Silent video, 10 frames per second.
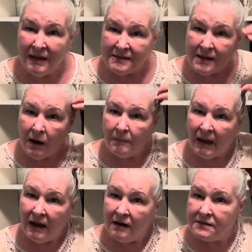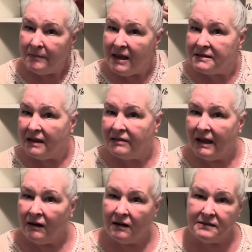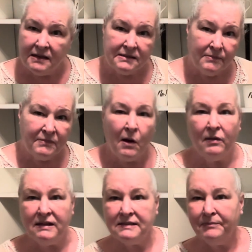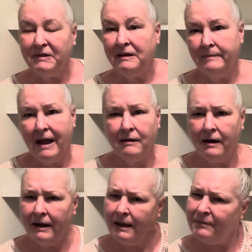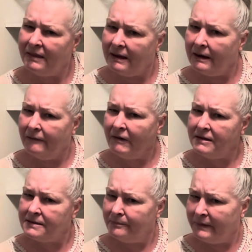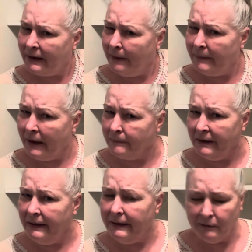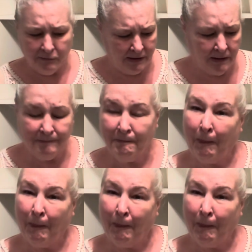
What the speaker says: Sorry, my hair's a mess, I think. Or is that something? Oh, that's something in the background. I keep thinking I've got something coming out of my head over here.